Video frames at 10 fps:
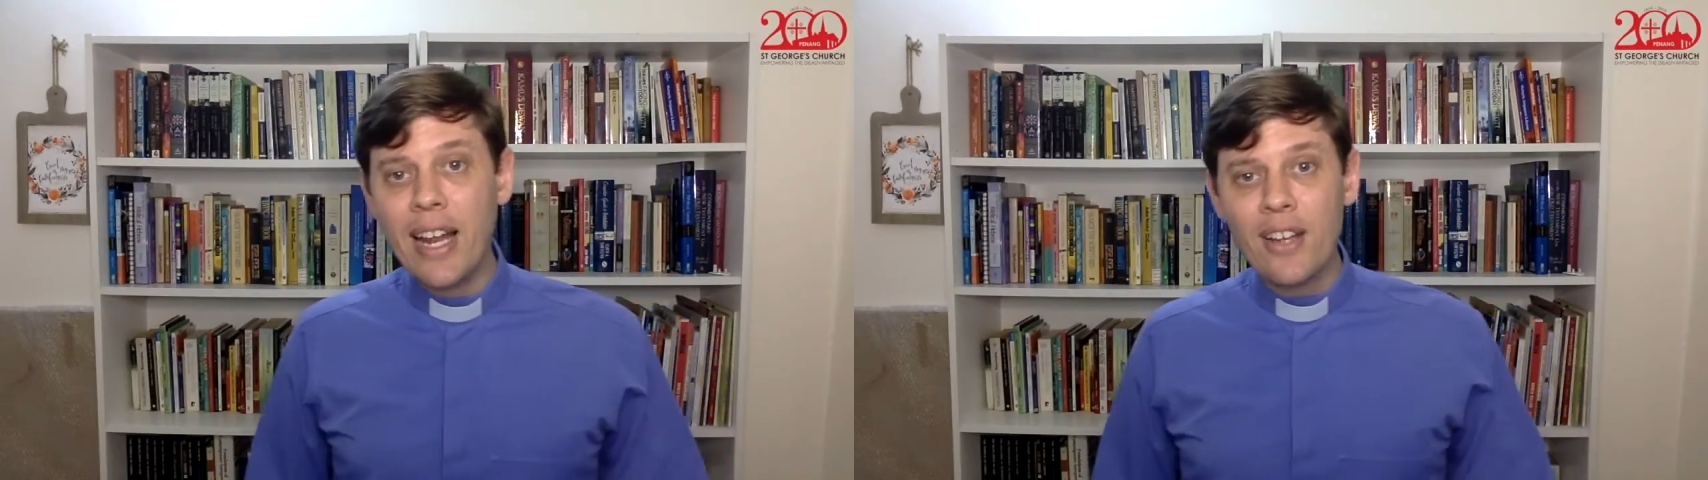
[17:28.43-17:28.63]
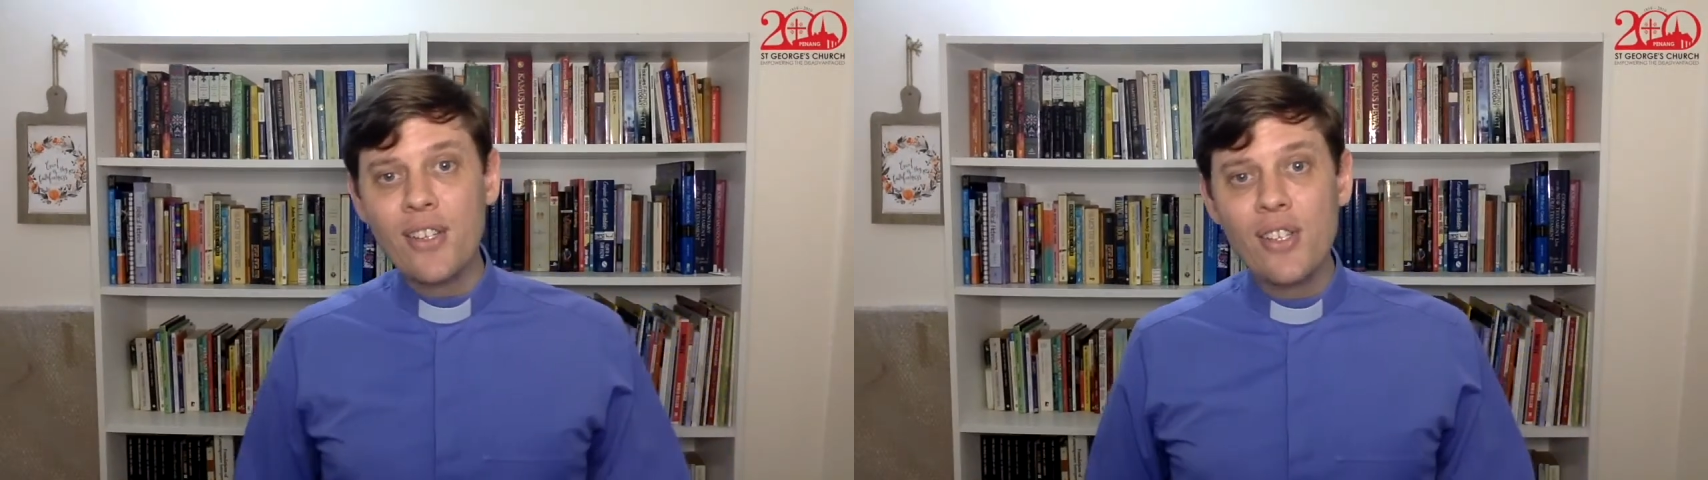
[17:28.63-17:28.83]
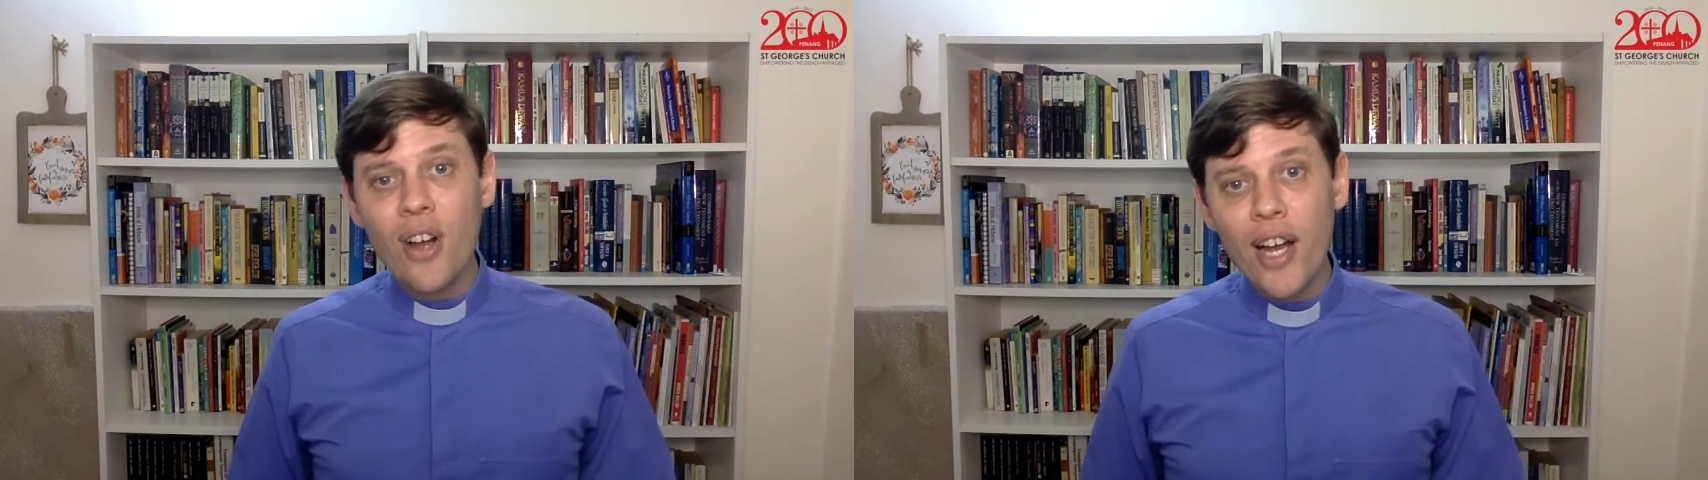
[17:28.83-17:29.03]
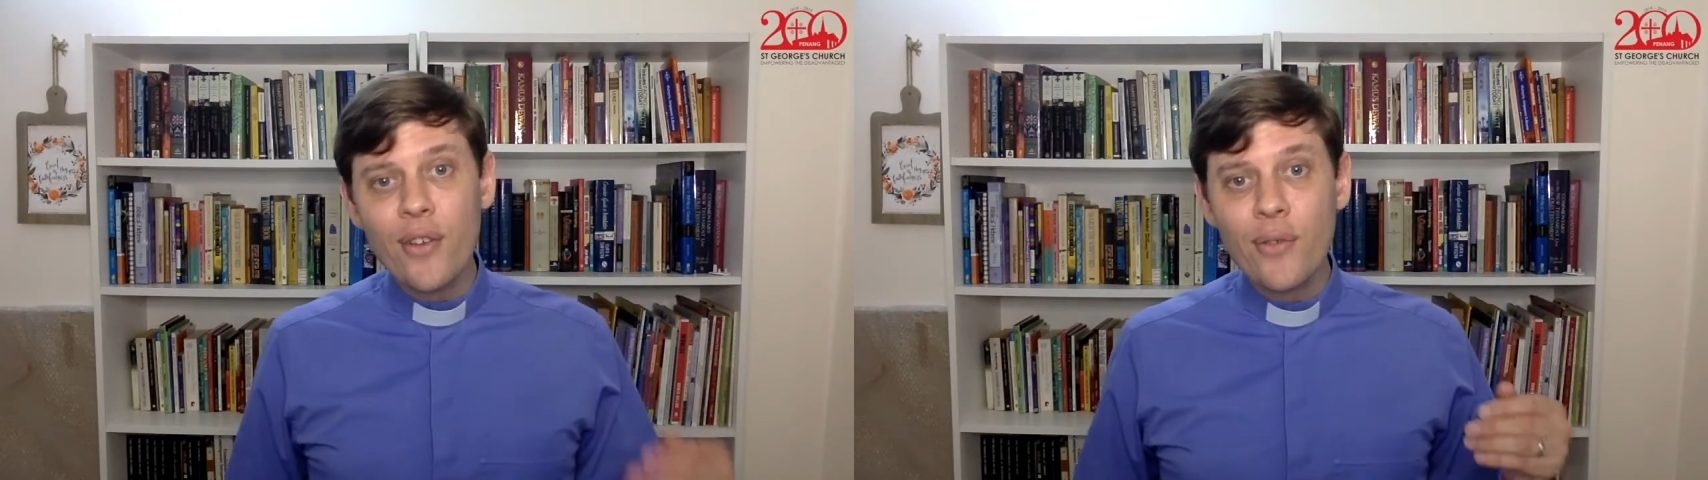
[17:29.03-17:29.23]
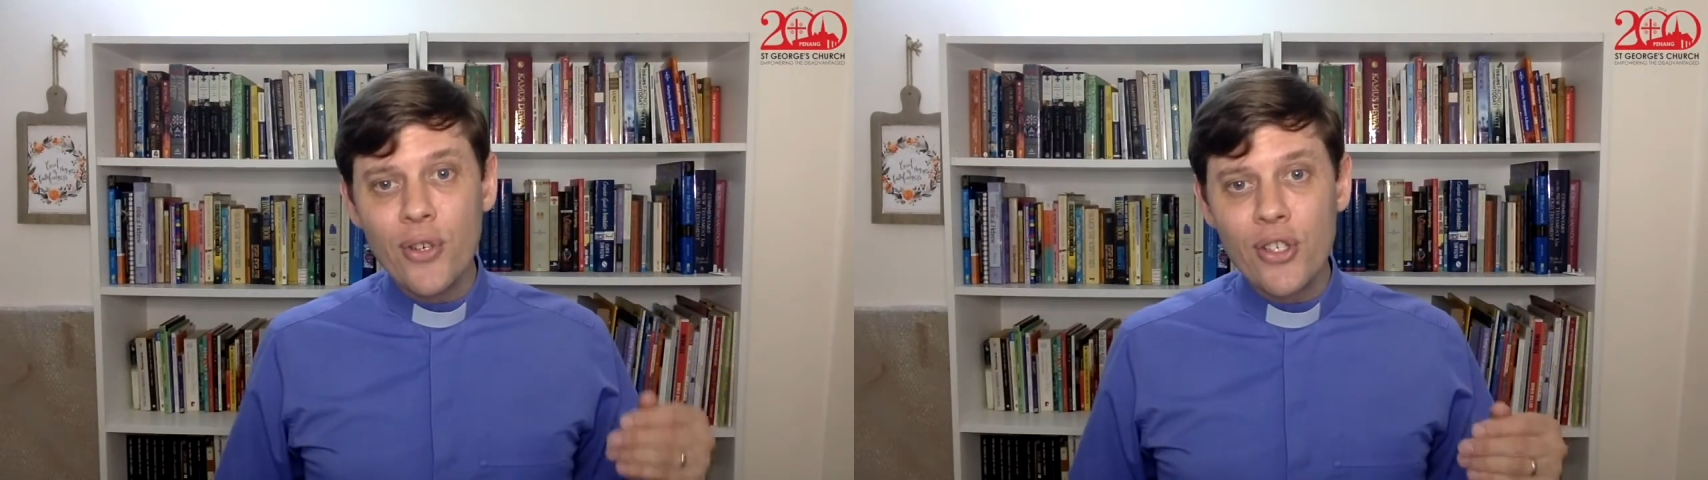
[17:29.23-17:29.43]
outside
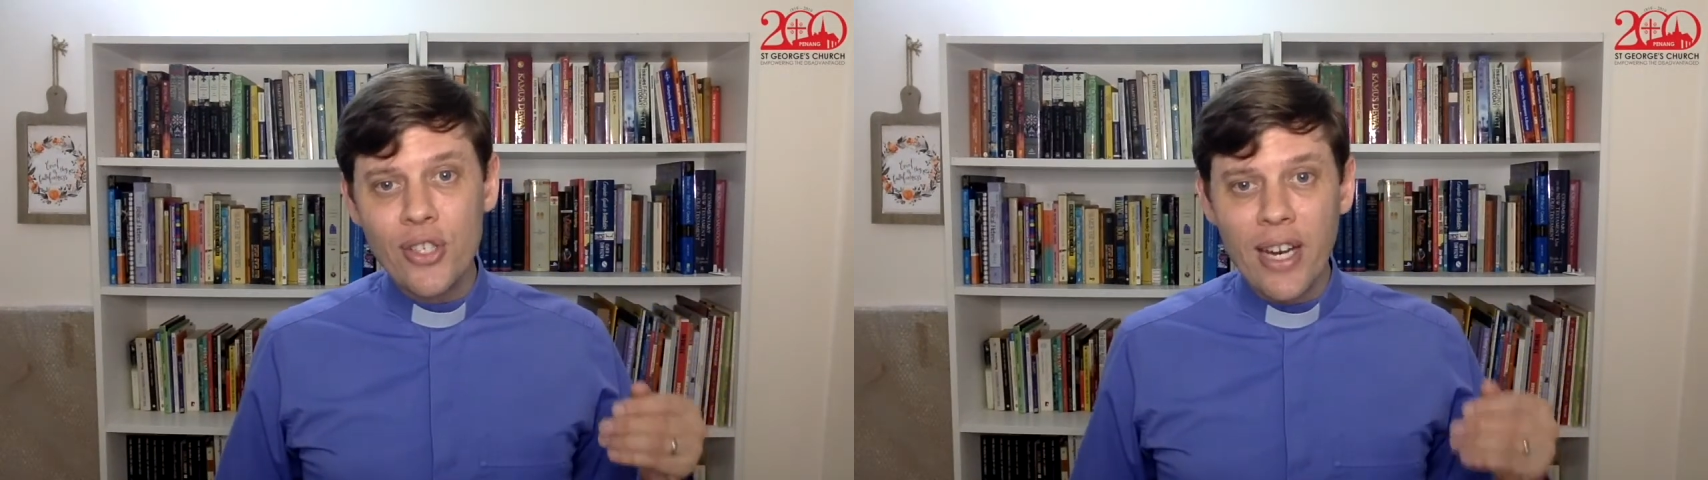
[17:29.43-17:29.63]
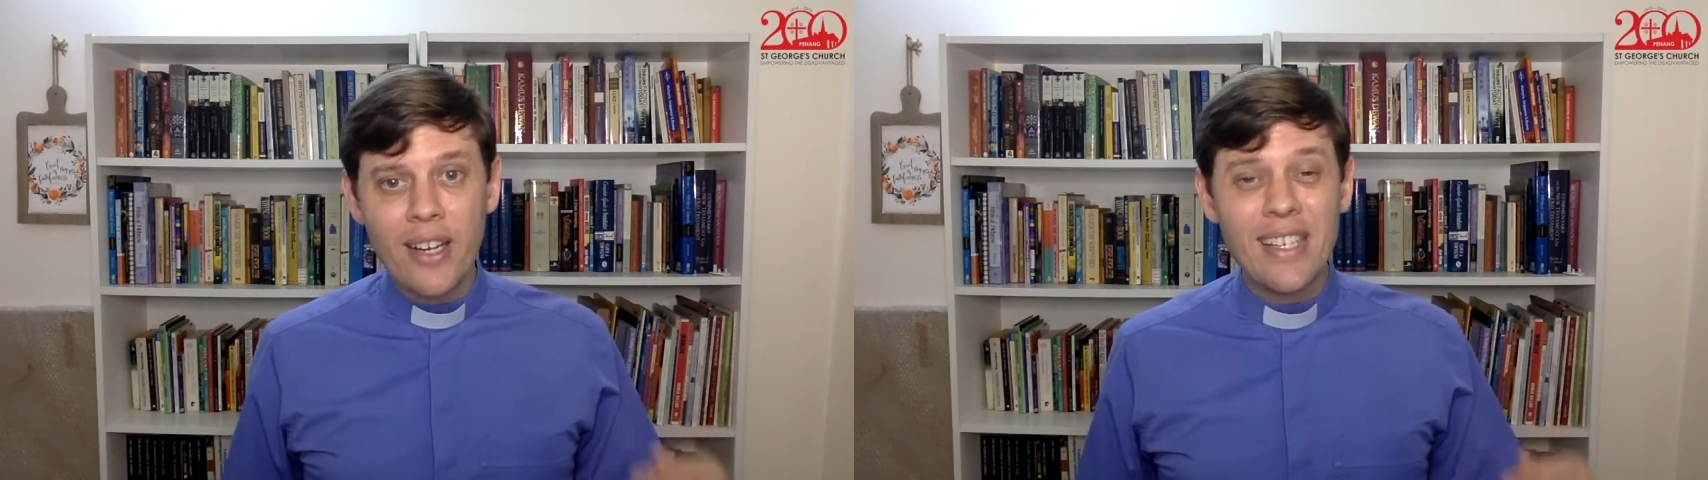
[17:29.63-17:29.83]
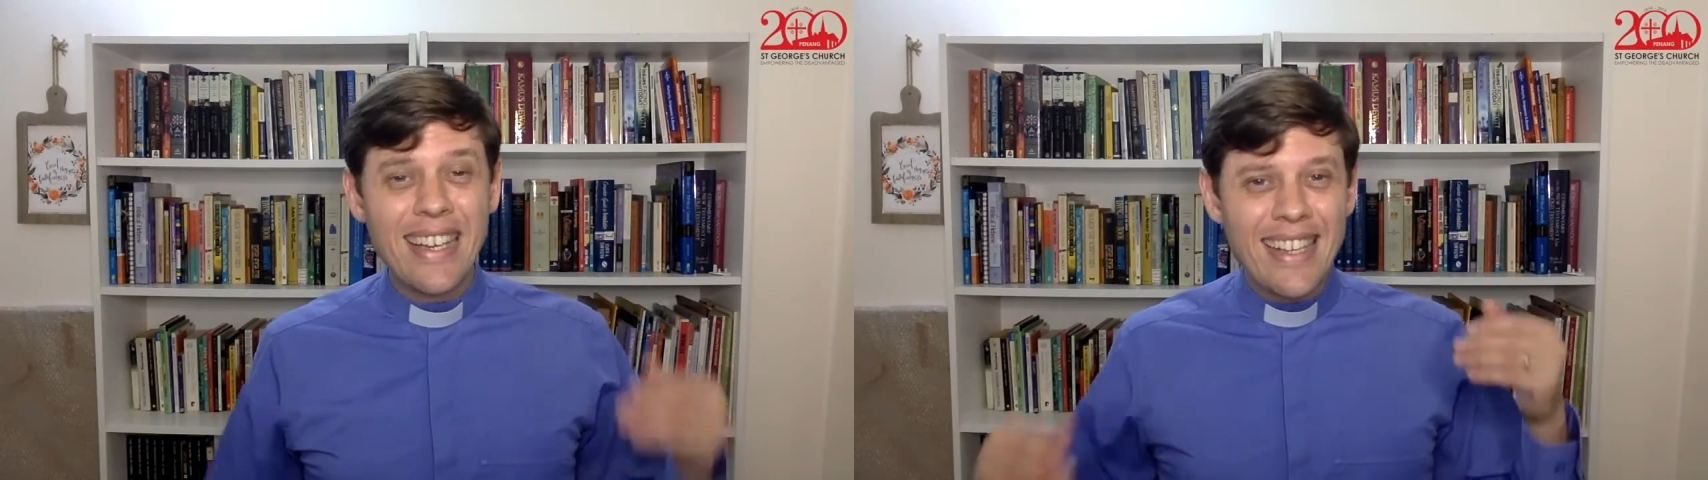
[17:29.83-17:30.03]
of Christianity